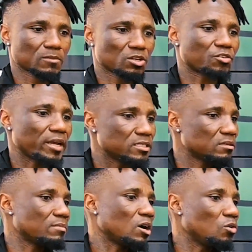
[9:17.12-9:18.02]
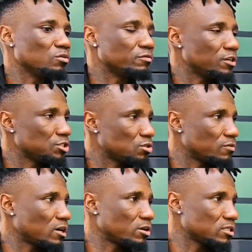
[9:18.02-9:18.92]
creating my own version of
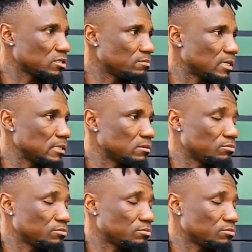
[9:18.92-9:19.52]
how I see money